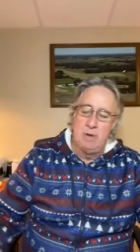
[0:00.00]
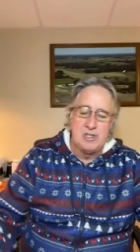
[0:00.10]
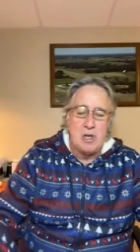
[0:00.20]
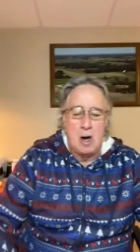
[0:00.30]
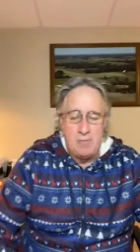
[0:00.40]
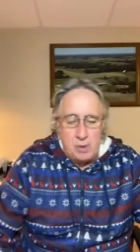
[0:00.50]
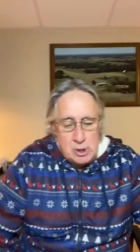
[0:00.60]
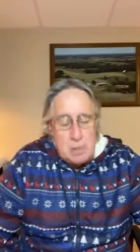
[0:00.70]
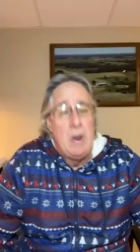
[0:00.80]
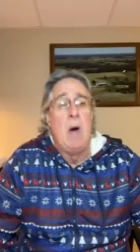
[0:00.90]
Let's talk
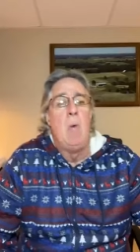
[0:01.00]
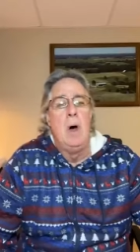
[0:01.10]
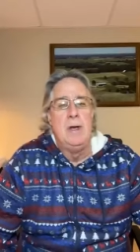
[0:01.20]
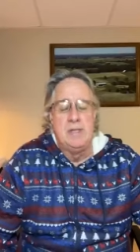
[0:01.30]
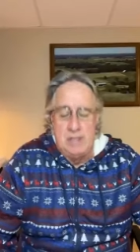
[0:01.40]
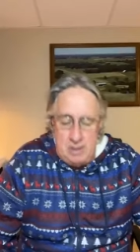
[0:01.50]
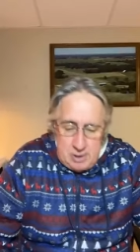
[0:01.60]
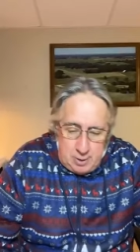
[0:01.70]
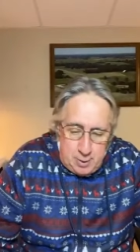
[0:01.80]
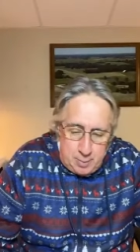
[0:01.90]
first about what does it
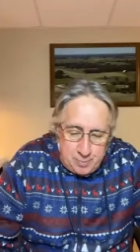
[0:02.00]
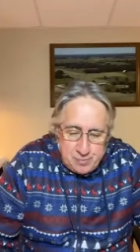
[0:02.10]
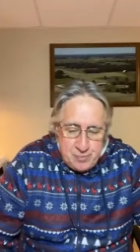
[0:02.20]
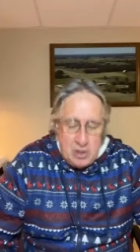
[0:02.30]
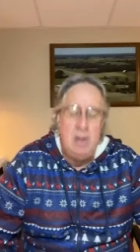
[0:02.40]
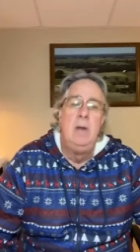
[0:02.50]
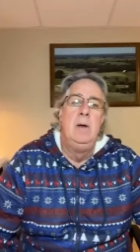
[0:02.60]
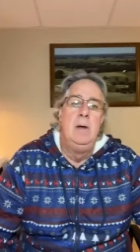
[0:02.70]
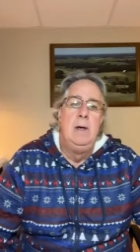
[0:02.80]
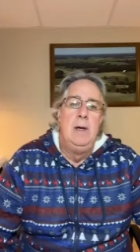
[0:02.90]
do.
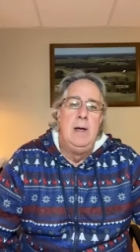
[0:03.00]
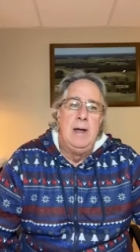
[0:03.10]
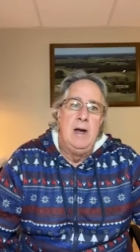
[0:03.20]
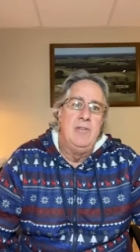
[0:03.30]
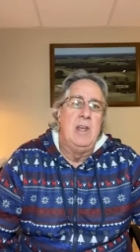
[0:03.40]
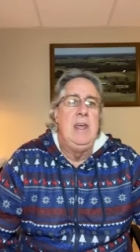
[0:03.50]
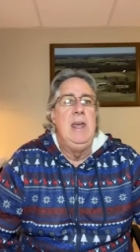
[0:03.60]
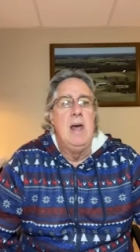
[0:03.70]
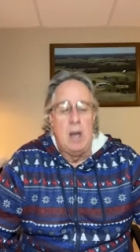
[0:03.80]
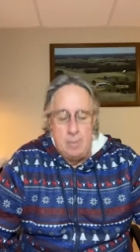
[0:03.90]
It is a
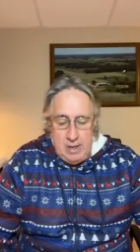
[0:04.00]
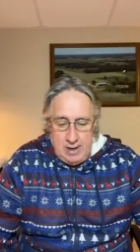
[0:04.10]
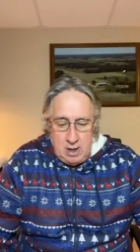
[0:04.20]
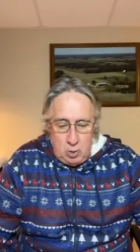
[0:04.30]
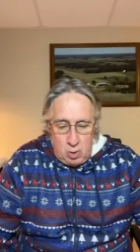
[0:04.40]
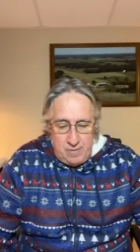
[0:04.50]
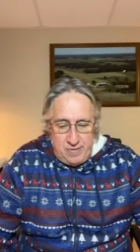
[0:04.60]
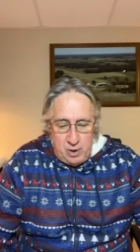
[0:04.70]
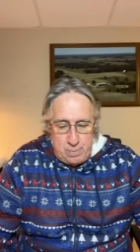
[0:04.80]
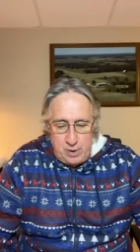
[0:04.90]
key element in
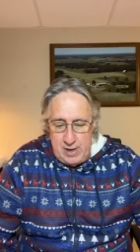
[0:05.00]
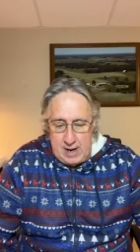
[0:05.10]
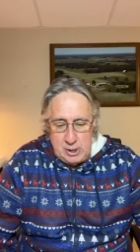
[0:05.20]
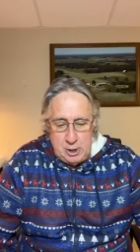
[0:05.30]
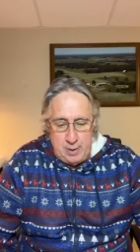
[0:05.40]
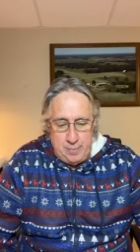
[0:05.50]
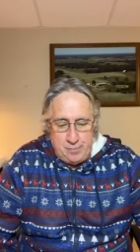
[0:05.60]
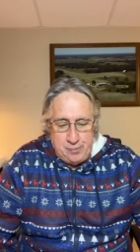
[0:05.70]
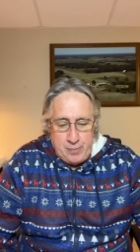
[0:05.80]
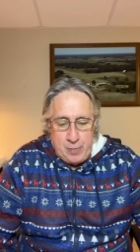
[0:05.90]
chlorophyll production.
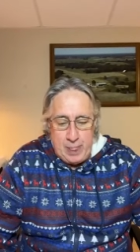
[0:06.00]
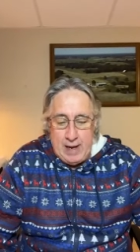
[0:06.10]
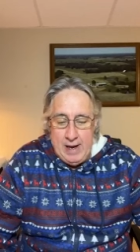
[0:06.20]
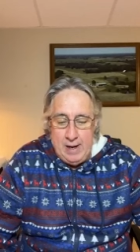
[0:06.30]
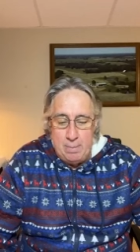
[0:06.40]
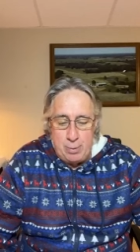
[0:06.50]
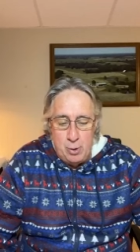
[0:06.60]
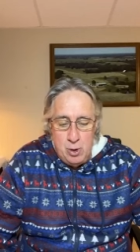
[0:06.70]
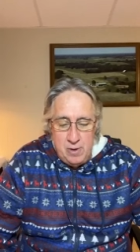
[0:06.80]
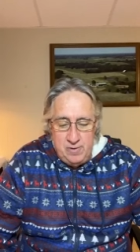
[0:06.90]
It
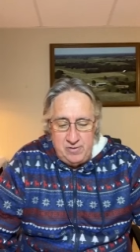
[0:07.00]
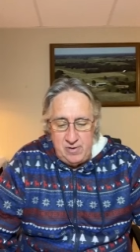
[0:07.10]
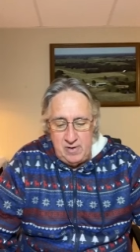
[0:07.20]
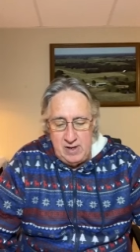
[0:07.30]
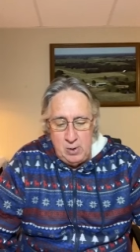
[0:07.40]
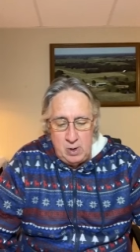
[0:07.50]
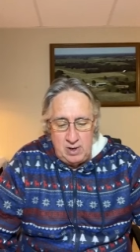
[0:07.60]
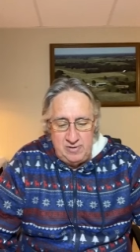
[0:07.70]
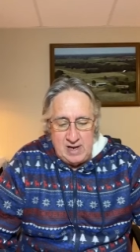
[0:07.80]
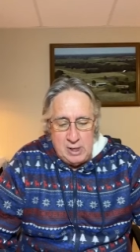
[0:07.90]
improves the
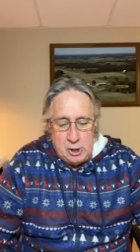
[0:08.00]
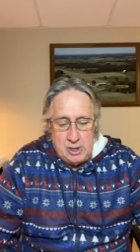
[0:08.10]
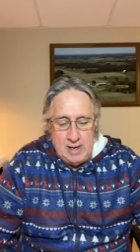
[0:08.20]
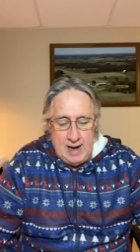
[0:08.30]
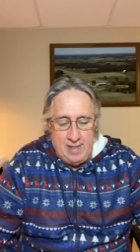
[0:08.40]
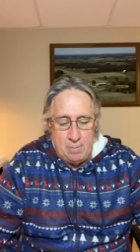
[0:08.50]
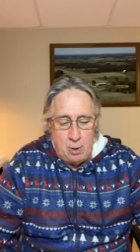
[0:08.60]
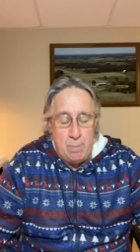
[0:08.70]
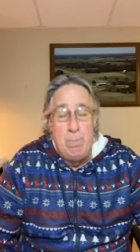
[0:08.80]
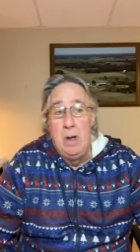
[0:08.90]
utilization and the
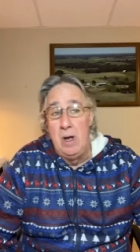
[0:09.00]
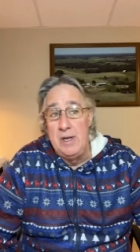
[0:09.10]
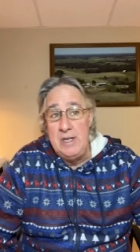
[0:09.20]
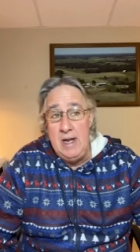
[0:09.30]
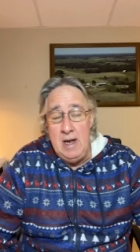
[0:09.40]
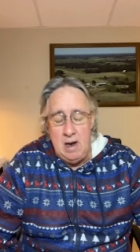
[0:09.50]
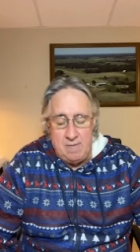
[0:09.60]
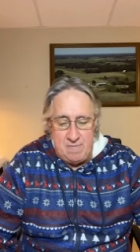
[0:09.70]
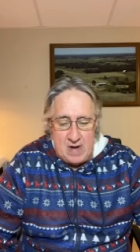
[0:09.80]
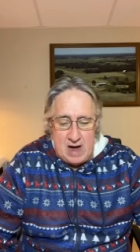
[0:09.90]
mobility
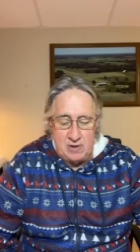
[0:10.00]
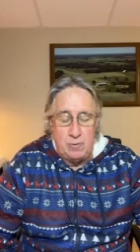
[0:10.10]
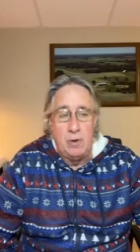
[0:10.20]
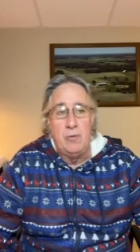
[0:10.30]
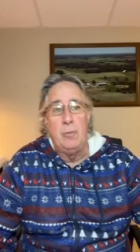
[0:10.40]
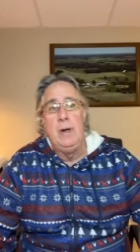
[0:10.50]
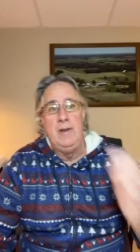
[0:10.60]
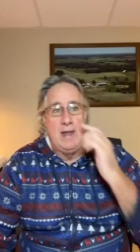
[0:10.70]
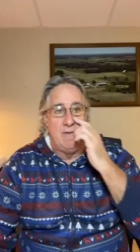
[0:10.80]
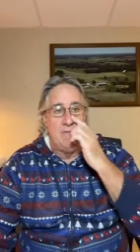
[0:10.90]
of phosphorus. We
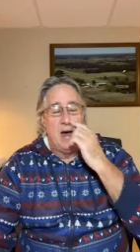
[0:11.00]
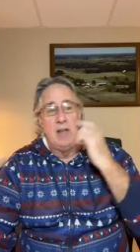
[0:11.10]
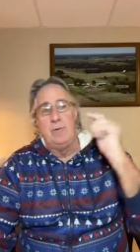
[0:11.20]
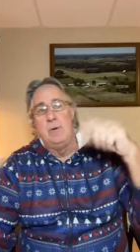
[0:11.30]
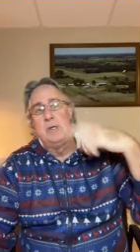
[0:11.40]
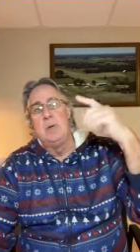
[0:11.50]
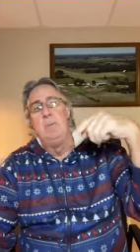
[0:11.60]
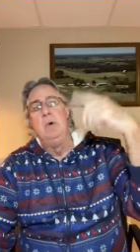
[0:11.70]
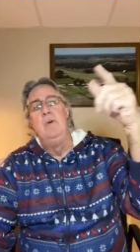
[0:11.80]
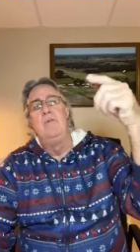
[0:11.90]
need that phosphorus to
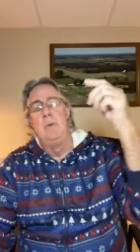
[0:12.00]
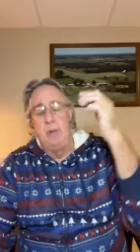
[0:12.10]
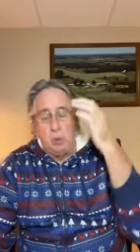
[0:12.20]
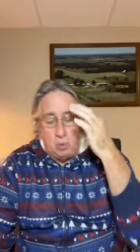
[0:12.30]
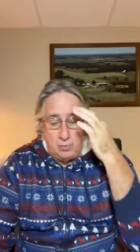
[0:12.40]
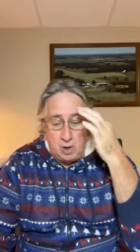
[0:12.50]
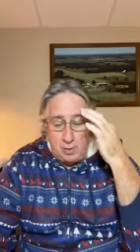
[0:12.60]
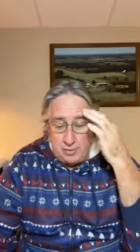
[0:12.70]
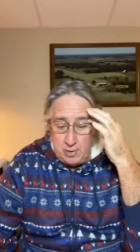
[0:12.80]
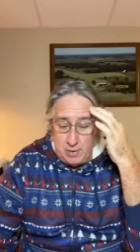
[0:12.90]
move from the old
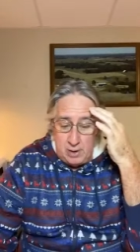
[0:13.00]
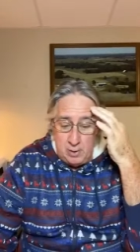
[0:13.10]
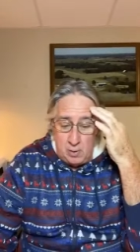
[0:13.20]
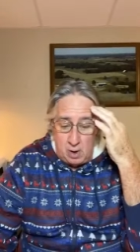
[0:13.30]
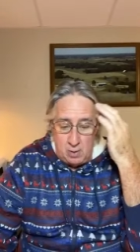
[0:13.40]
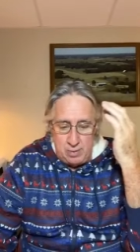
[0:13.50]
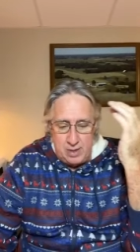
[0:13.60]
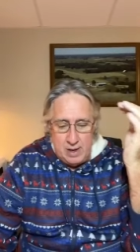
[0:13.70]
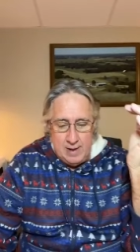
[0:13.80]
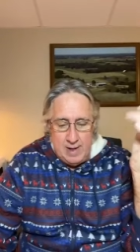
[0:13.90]
growth to the new growth.